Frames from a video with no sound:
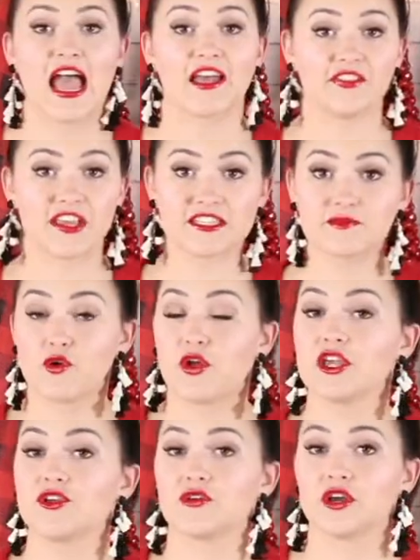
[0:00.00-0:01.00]
At this
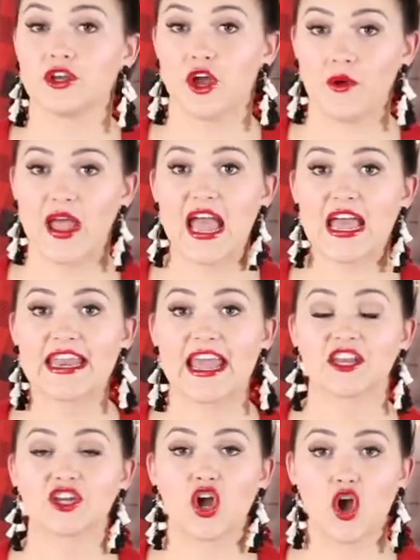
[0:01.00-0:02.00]
point, you can go ahead
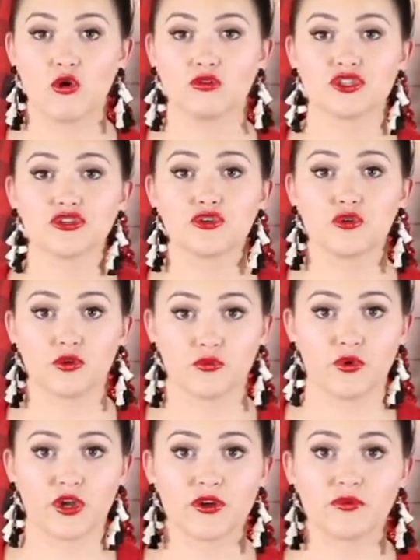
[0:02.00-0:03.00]
and coat your
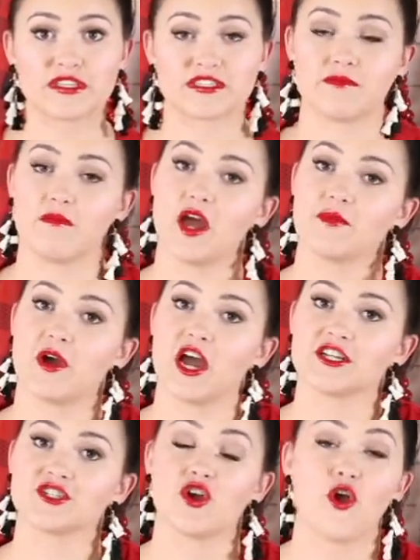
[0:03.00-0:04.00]
wood with some Mod
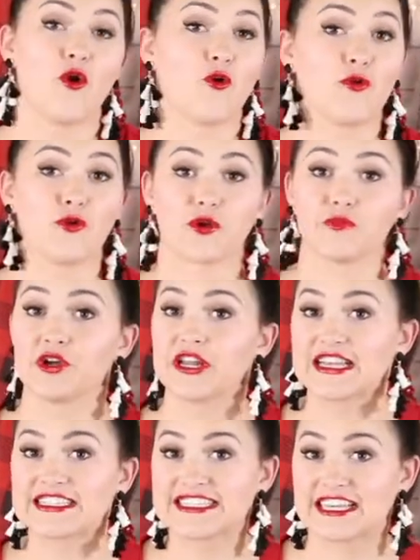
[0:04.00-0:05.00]
Podge or put
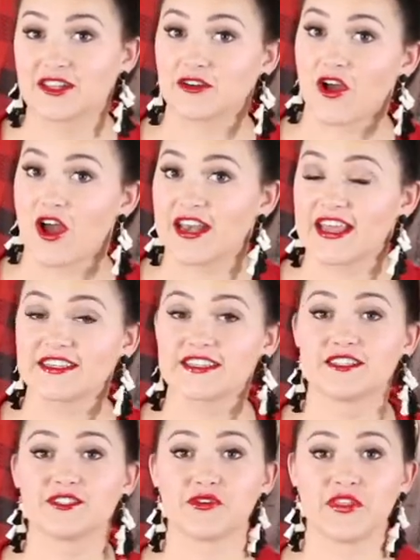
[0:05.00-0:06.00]
a sealer on it
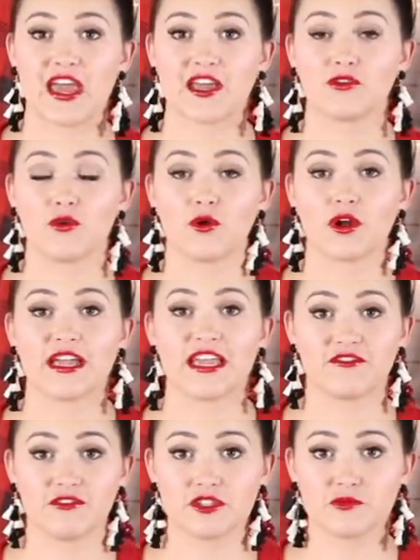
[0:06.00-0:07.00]
so that your
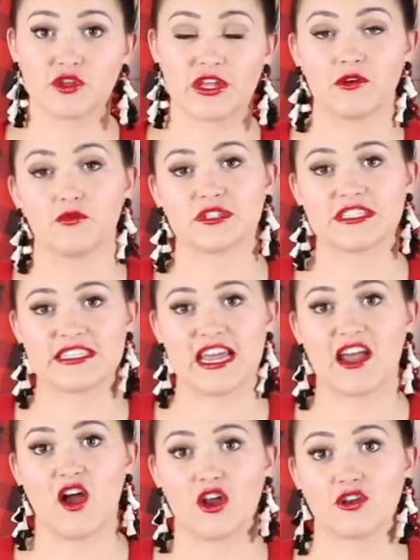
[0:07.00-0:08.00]
Infusible ink will
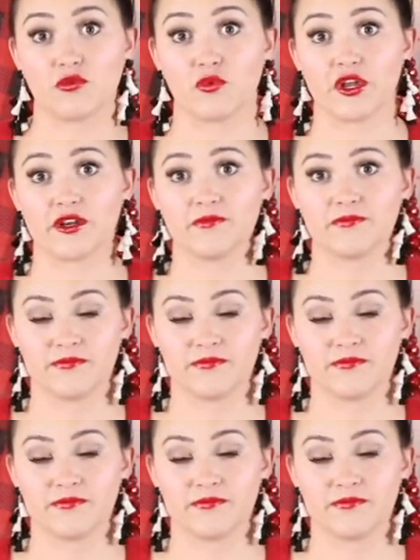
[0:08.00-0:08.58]
stay on your wood.